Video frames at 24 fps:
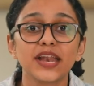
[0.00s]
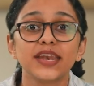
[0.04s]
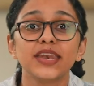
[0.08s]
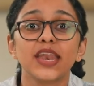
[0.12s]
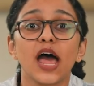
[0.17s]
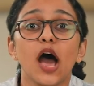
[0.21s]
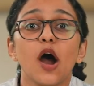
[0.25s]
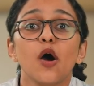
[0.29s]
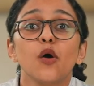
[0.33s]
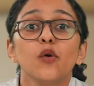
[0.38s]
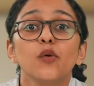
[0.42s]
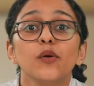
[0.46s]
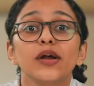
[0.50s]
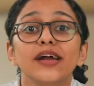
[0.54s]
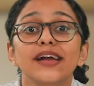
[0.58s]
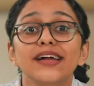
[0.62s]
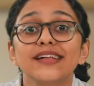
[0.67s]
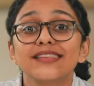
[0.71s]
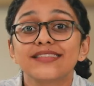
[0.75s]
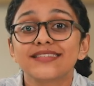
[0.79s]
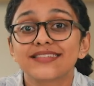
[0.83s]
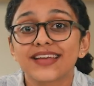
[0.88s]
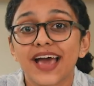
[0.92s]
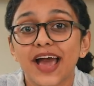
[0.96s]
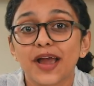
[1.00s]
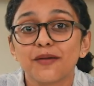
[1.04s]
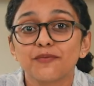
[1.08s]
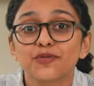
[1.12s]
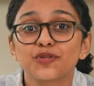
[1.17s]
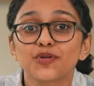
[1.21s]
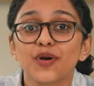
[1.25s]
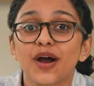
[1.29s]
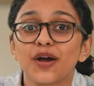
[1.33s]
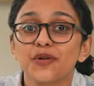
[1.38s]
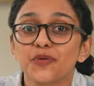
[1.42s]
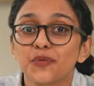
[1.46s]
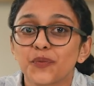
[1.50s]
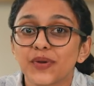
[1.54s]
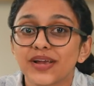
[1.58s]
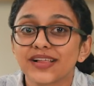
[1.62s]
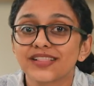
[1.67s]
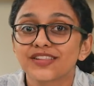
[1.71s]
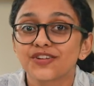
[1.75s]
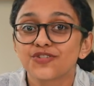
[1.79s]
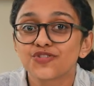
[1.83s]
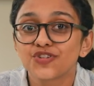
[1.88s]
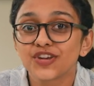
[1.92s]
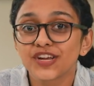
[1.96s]
Now, it's time to
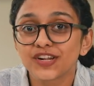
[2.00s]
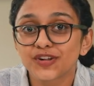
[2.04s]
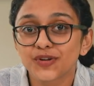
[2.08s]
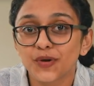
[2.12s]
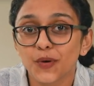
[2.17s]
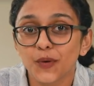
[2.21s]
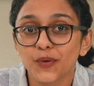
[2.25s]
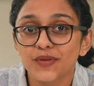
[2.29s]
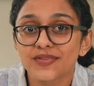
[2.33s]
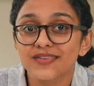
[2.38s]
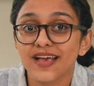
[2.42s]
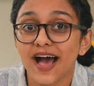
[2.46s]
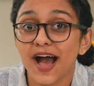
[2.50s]
unveil the cheat codes